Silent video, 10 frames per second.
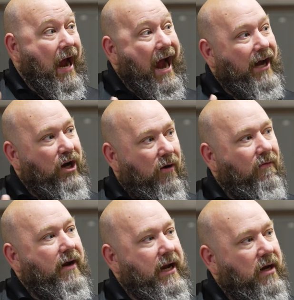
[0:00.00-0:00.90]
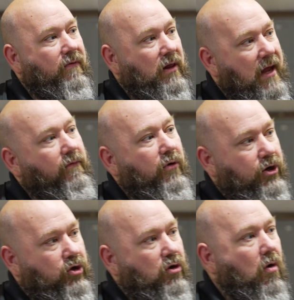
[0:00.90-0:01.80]
accurate reading of a level
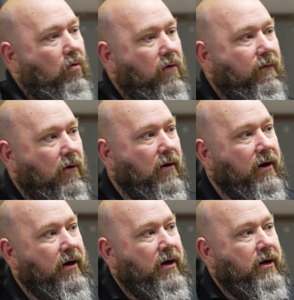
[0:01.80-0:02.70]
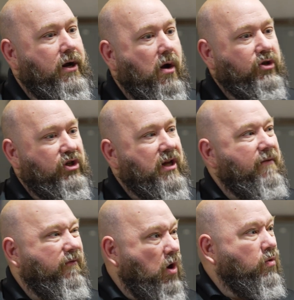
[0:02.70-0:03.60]
control over, you know, just
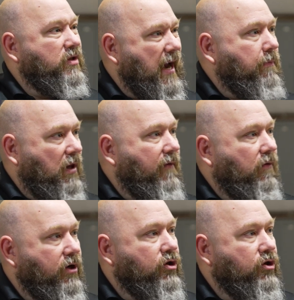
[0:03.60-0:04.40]
a float type level